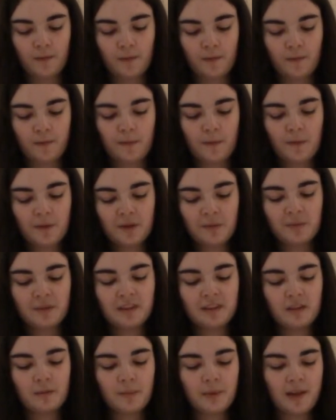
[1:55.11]
fold them a
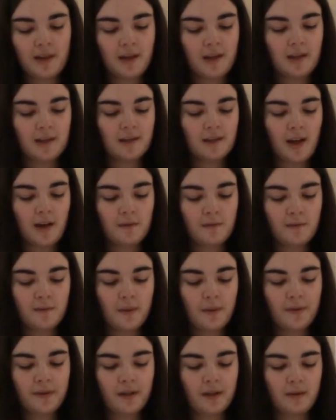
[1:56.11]
little bit,
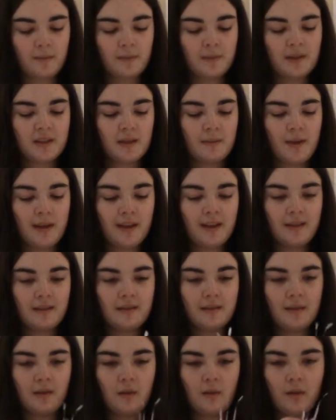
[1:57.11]
unfold them to make it
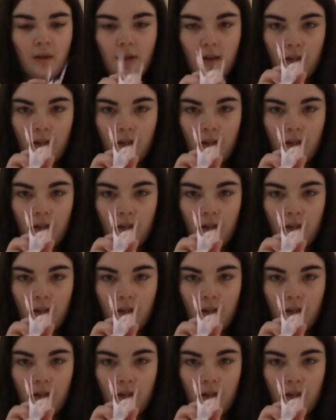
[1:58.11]
so